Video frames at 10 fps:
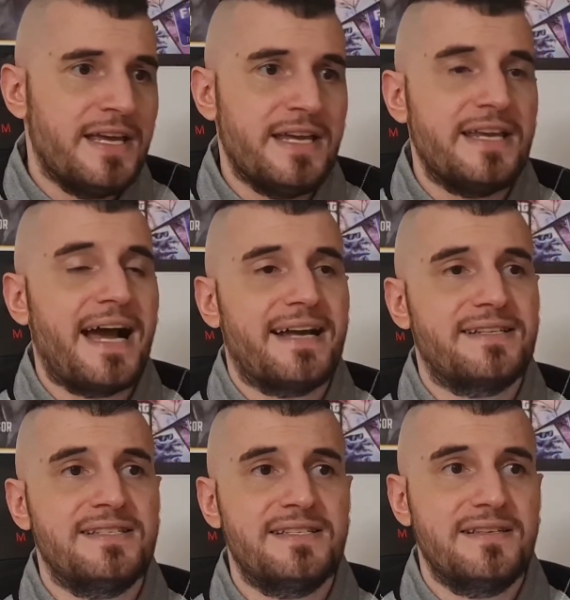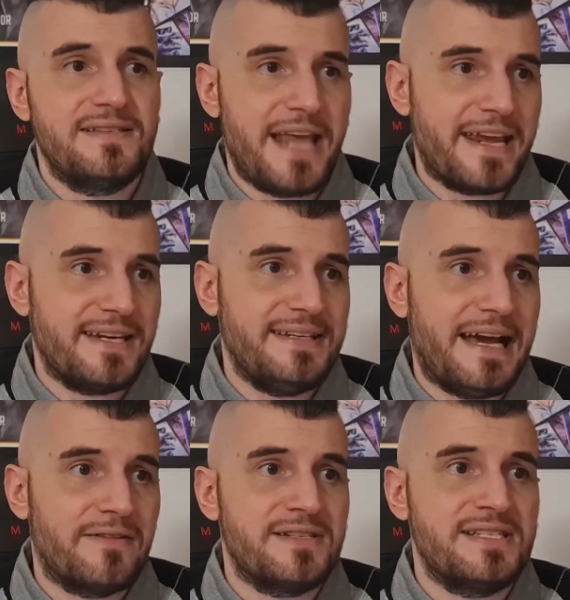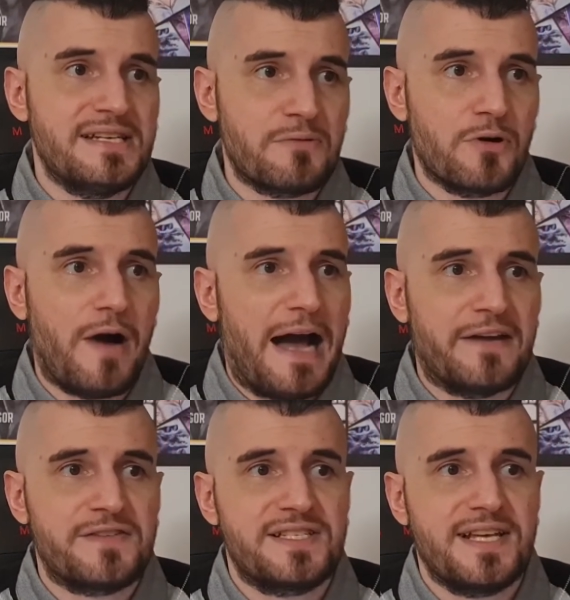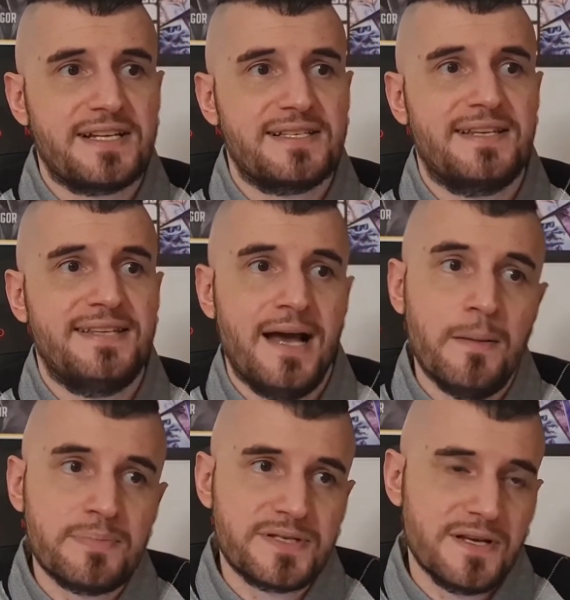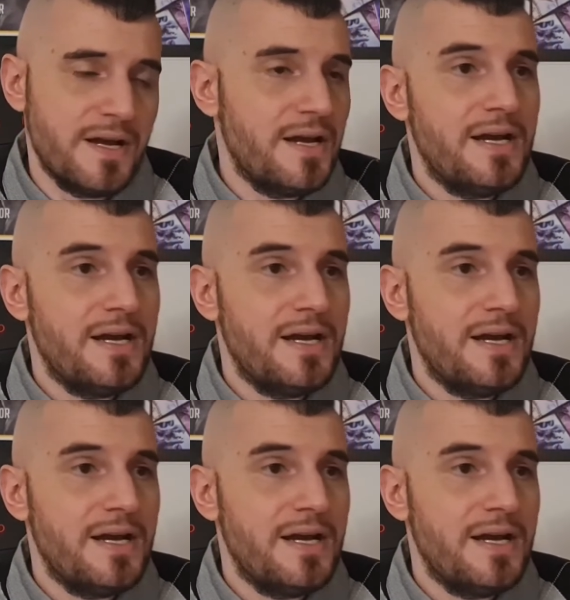He got taken down 0 out of 6 attempts.